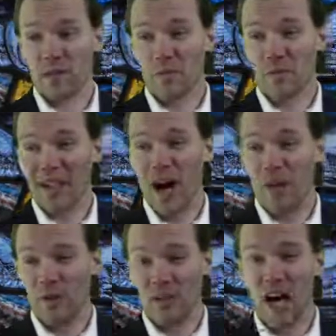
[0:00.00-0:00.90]
about an
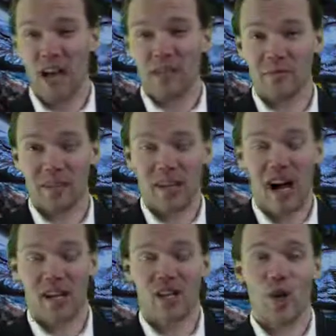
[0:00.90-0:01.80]
hour-long
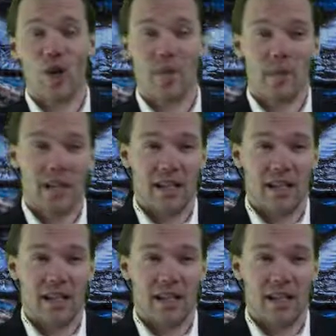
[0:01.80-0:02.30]
talk show.